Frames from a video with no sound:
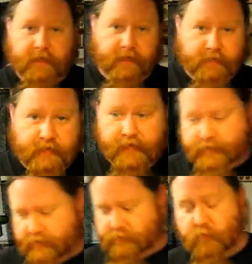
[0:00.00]
outside at
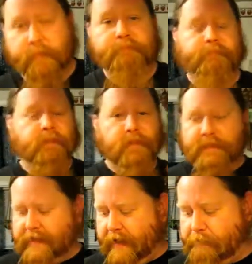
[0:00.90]
this point. Once
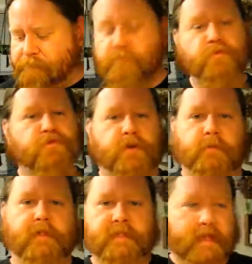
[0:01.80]
again, start when
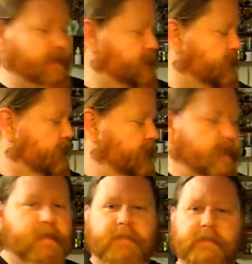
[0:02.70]
it's light.
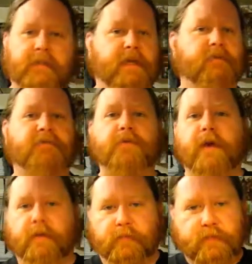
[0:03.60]
Take a few
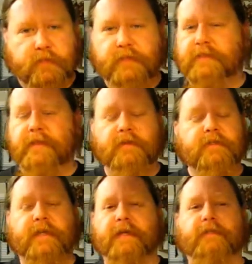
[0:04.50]
hours. This dinner
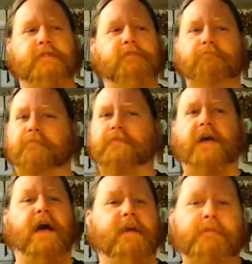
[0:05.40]
takes
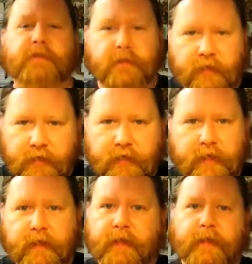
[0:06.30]
time to cook.
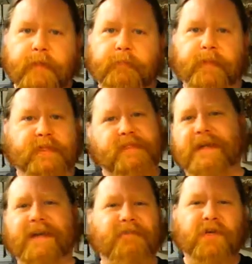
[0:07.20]
But it's
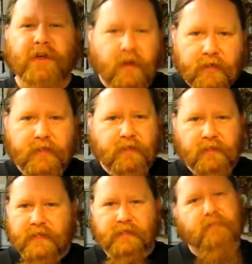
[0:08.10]
not a very hard dinner. It's
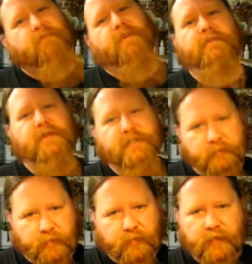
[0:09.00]
actually very, very
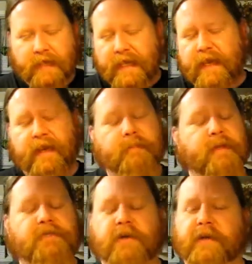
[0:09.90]
simple, and it makes
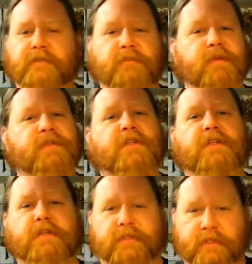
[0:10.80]
your house smell
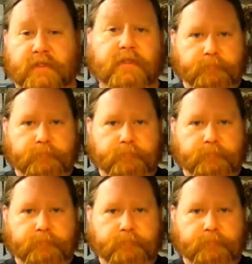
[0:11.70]
delicious.